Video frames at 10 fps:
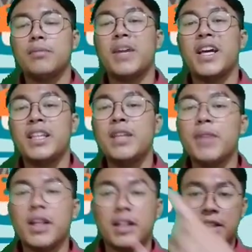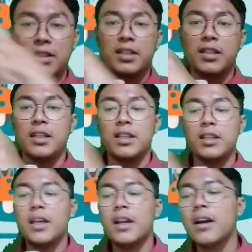my email
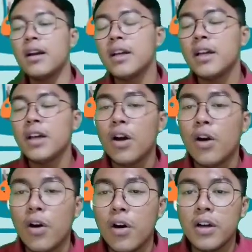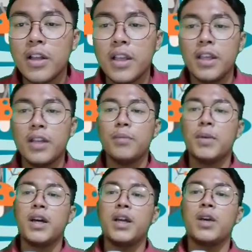in there, or in
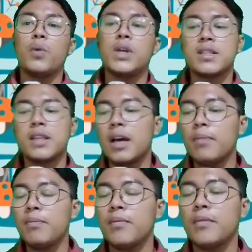my WhatsApp.